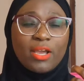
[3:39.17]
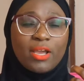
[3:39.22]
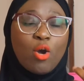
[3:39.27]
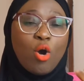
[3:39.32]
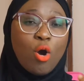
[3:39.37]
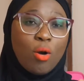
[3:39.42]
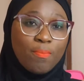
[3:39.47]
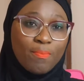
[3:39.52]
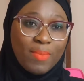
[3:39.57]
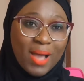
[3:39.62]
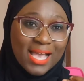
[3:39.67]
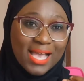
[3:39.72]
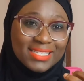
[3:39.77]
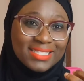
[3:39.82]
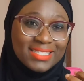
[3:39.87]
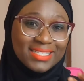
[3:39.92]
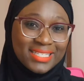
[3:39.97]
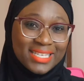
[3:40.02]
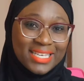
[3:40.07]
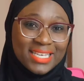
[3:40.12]
The third
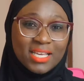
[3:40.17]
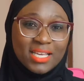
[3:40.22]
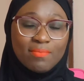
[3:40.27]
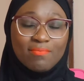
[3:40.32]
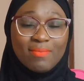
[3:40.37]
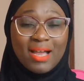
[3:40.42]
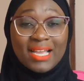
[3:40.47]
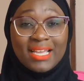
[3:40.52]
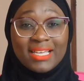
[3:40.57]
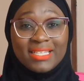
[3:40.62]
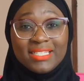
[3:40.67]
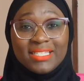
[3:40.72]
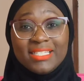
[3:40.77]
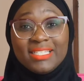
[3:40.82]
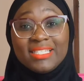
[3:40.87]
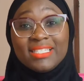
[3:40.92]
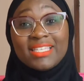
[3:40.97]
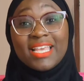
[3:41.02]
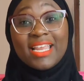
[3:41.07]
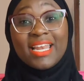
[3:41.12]
function of the liver
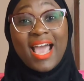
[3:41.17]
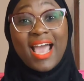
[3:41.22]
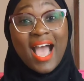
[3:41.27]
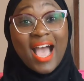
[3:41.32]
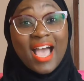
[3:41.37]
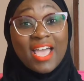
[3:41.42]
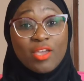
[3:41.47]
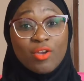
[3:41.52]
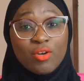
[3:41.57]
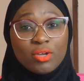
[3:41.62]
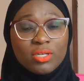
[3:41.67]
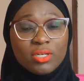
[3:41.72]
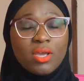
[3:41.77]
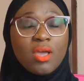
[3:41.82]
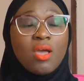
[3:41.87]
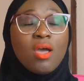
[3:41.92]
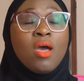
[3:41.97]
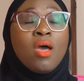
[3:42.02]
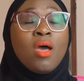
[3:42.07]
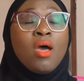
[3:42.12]
is
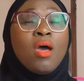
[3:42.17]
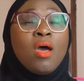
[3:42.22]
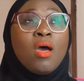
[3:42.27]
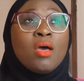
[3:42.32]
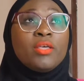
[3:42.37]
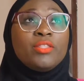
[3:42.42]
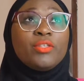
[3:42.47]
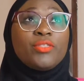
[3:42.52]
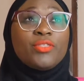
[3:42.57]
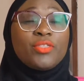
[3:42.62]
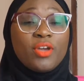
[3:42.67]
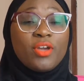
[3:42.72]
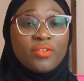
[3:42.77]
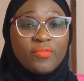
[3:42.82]
detoxification